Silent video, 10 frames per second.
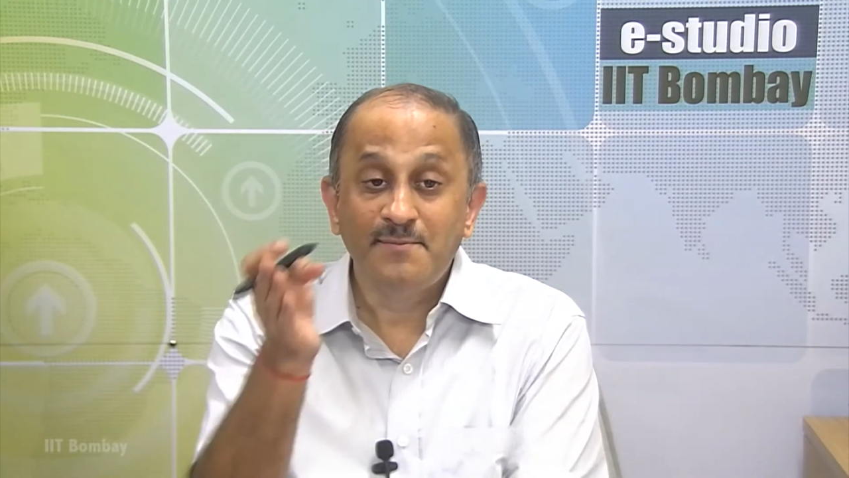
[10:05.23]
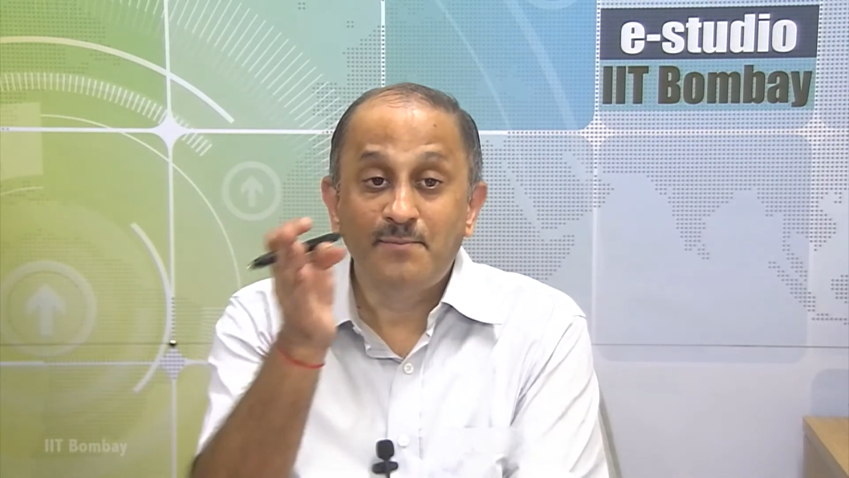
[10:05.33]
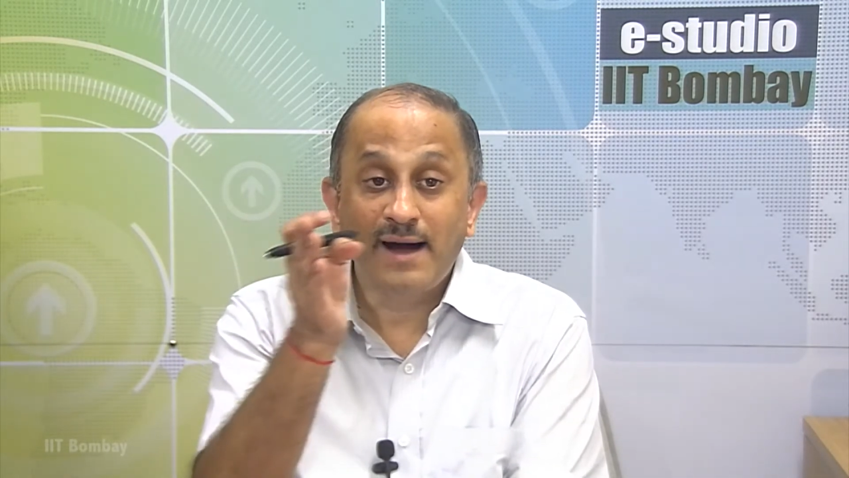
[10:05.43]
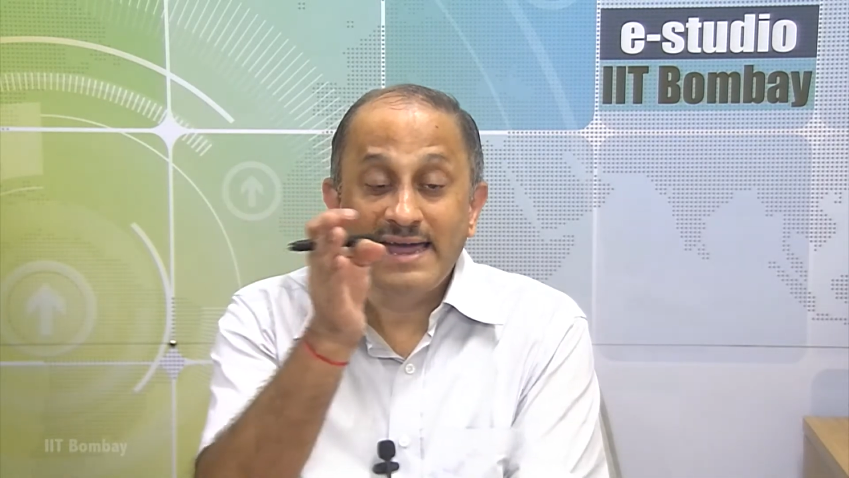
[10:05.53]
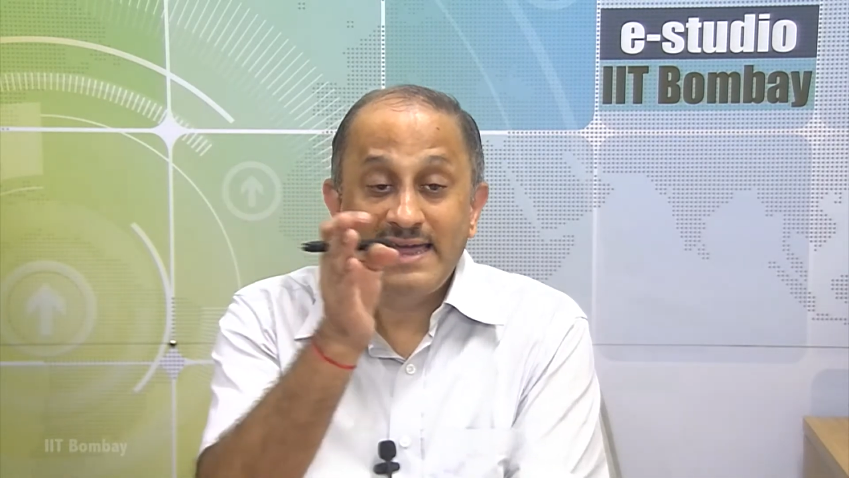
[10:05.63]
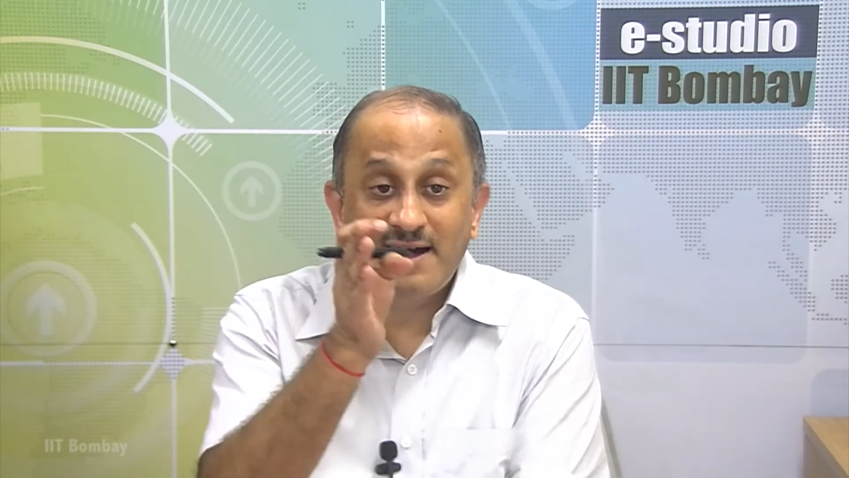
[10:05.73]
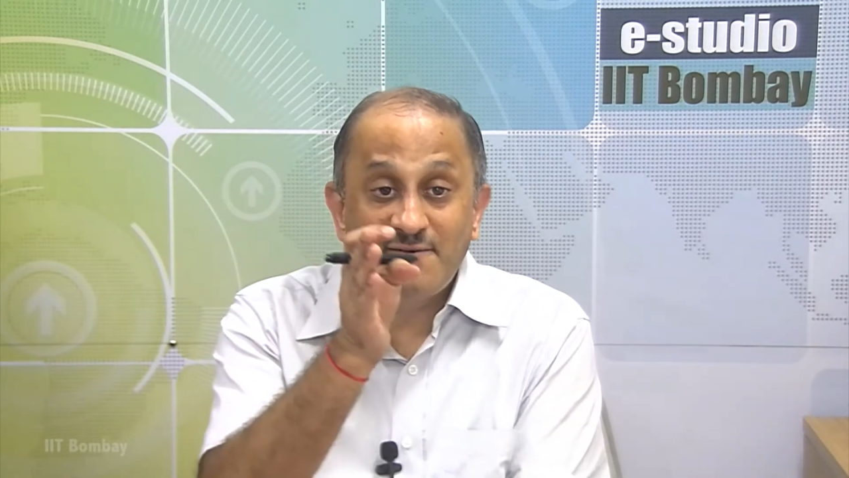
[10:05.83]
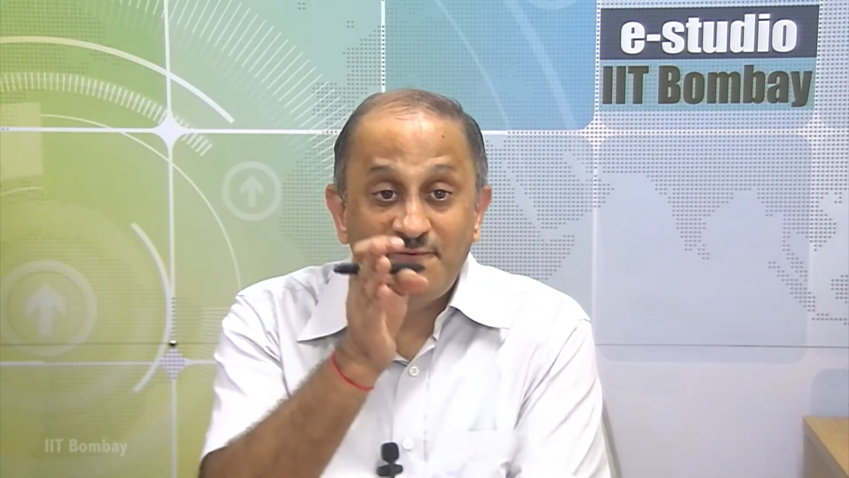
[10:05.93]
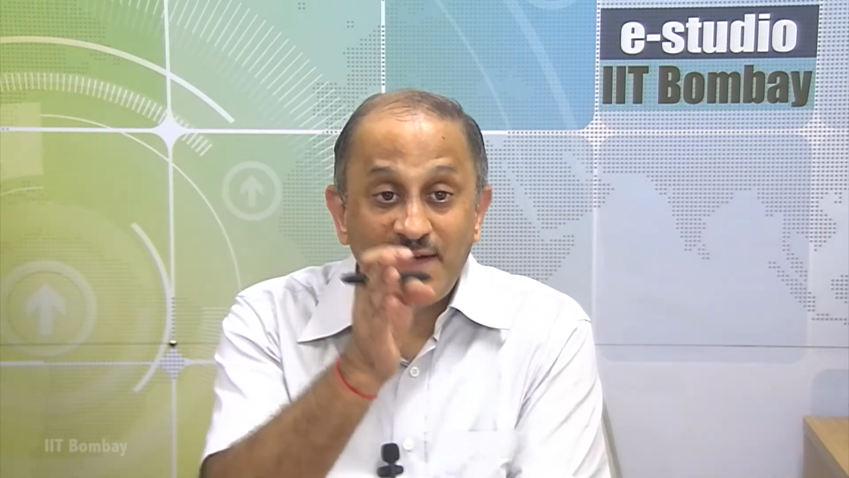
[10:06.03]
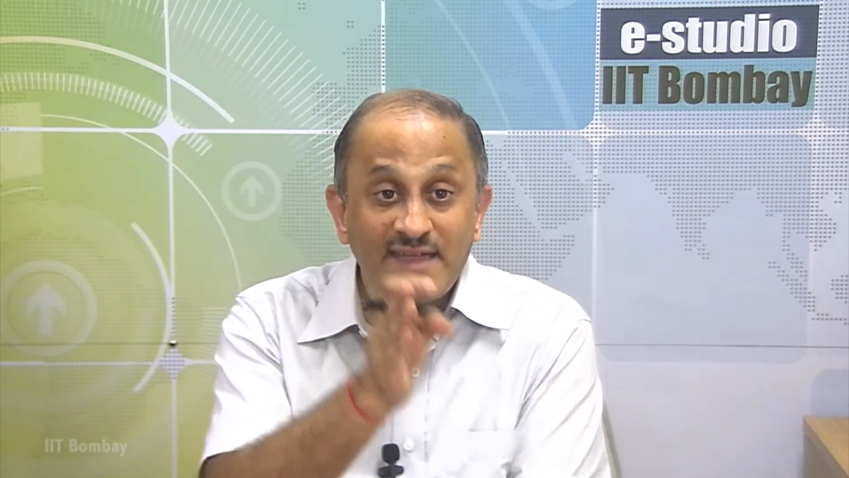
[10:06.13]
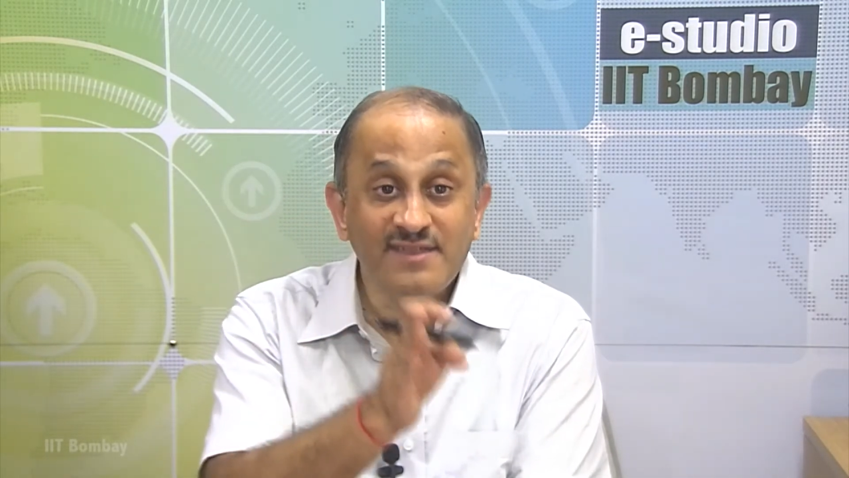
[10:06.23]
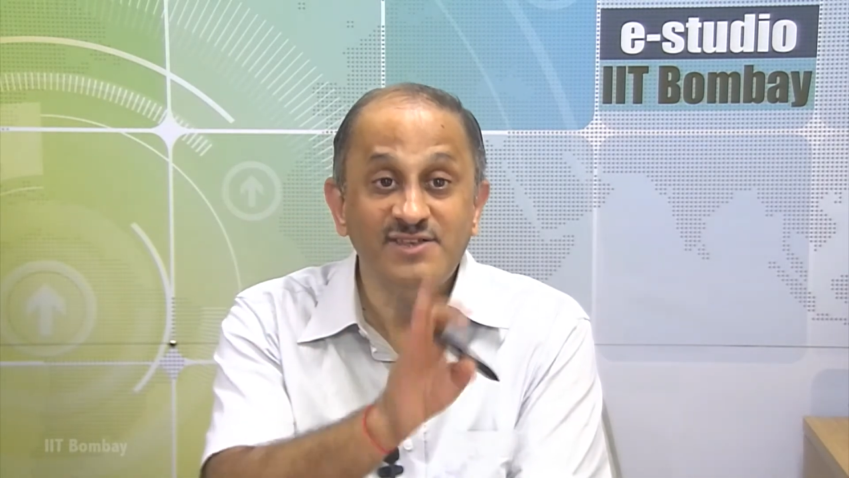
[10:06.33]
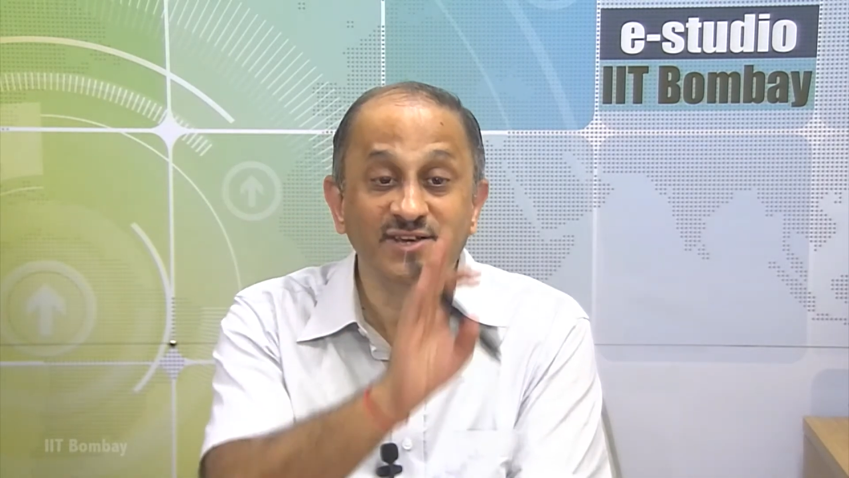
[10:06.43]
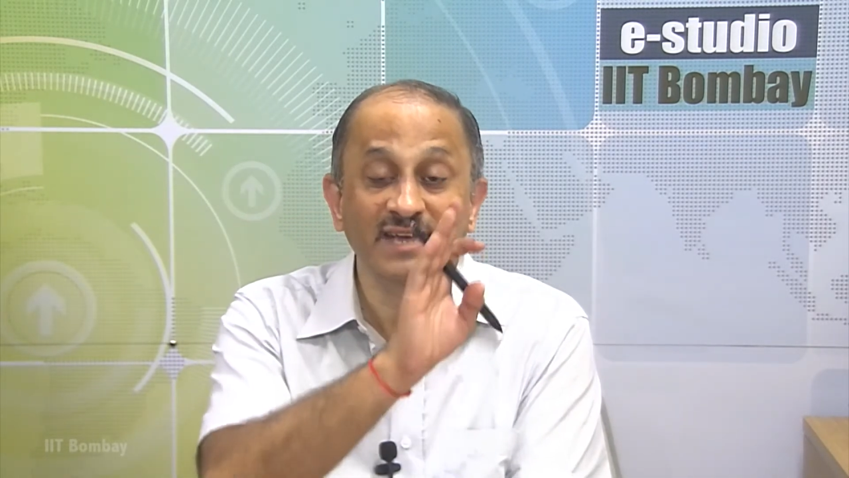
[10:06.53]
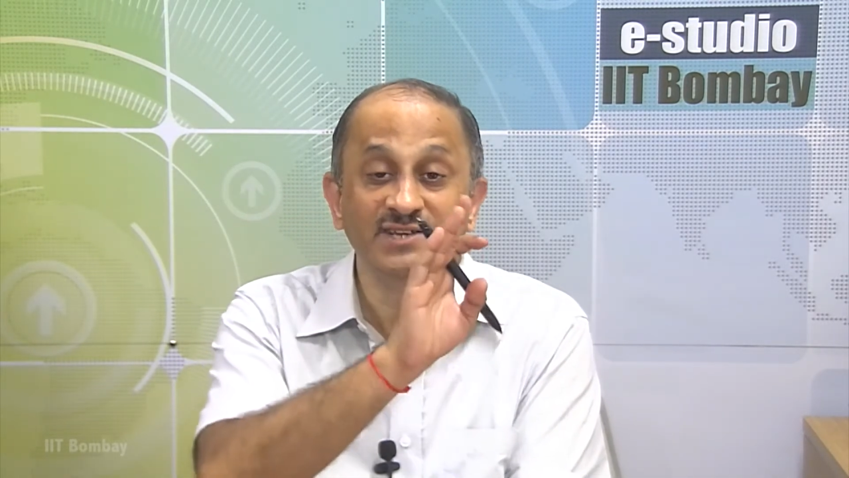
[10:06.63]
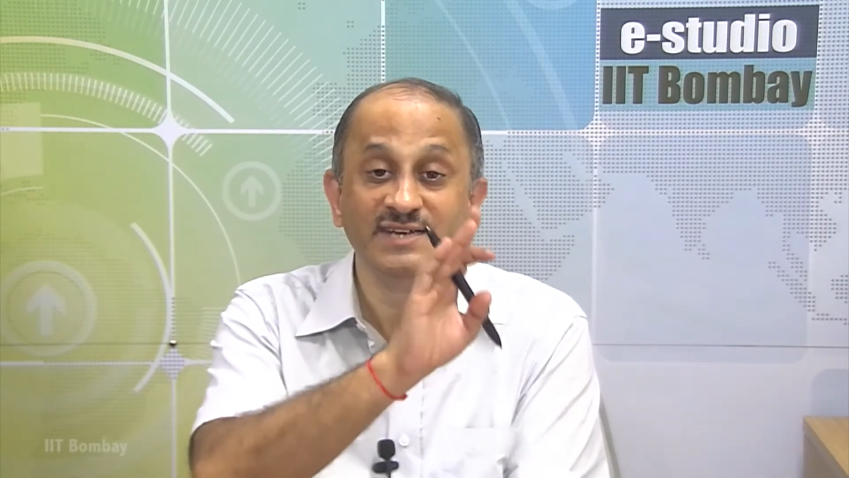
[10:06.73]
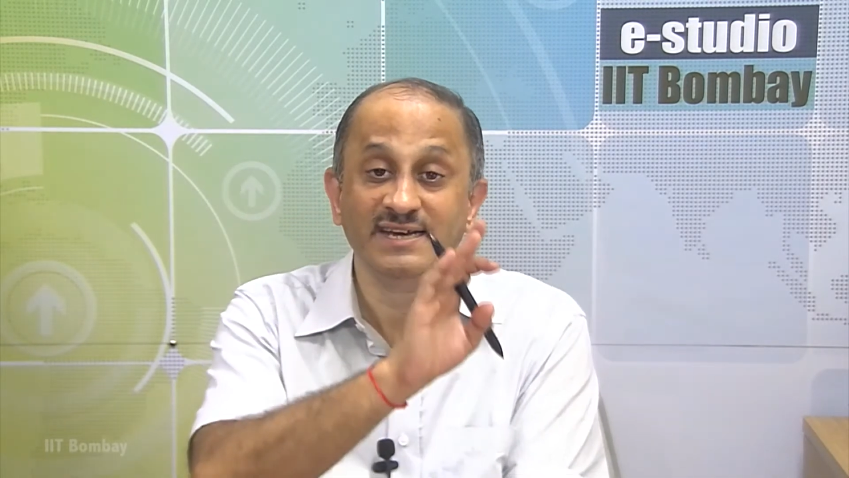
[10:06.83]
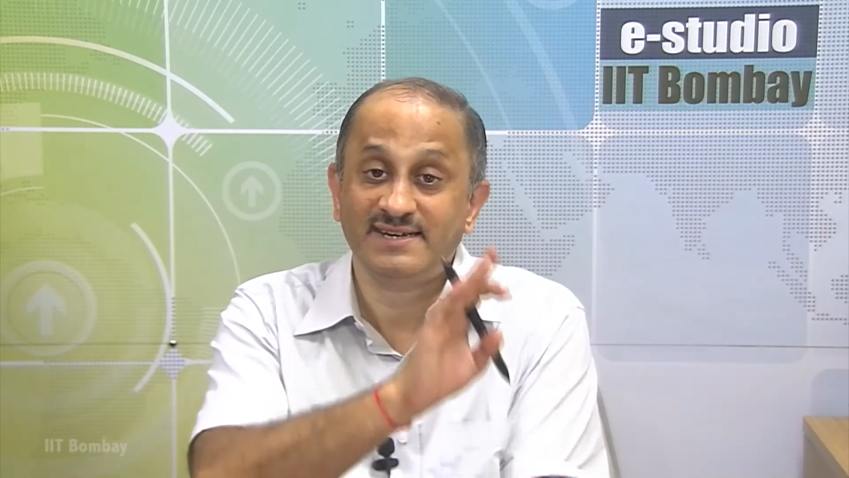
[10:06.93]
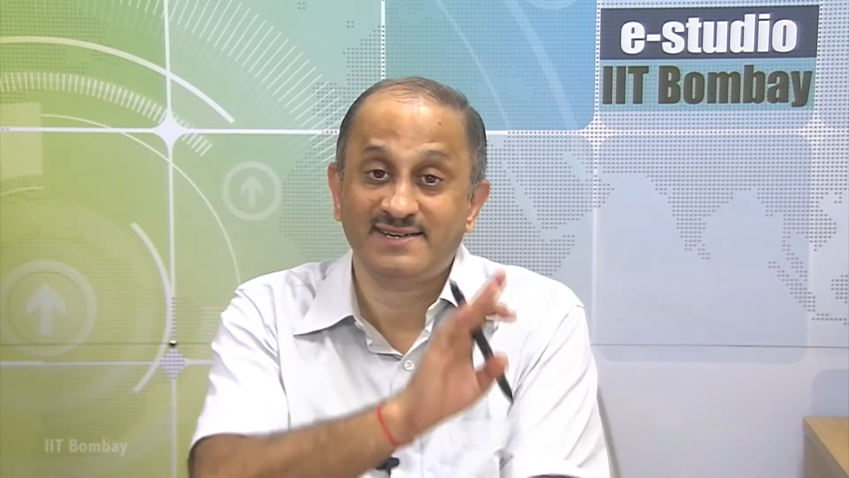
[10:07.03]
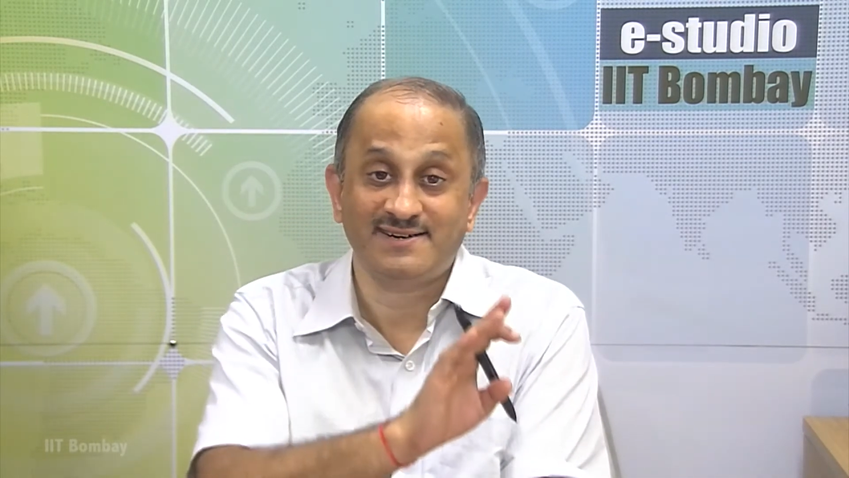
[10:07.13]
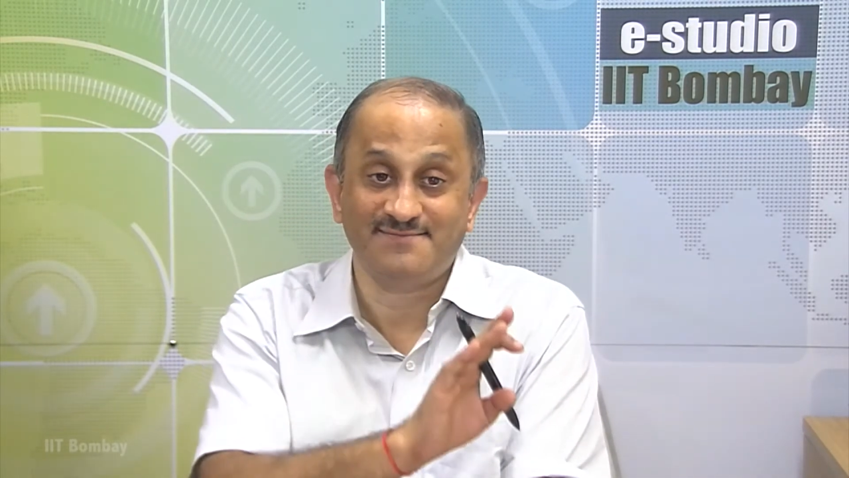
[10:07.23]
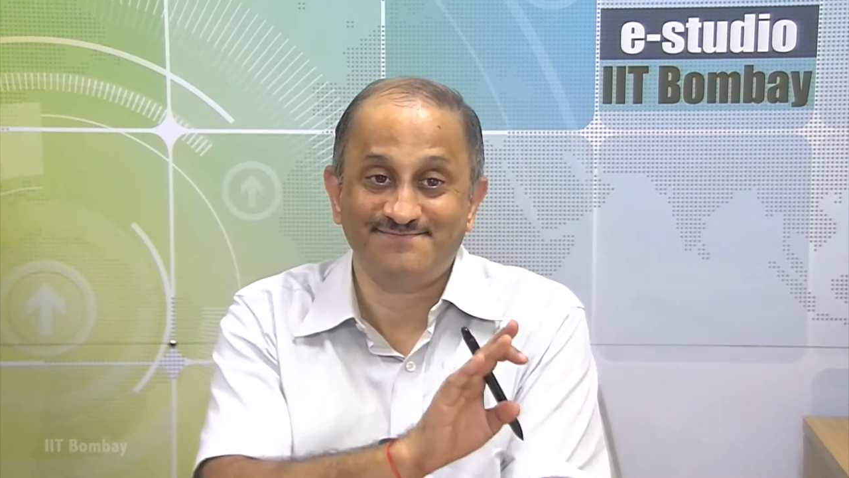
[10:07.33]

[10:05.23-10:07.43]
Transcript: by a phase changing term,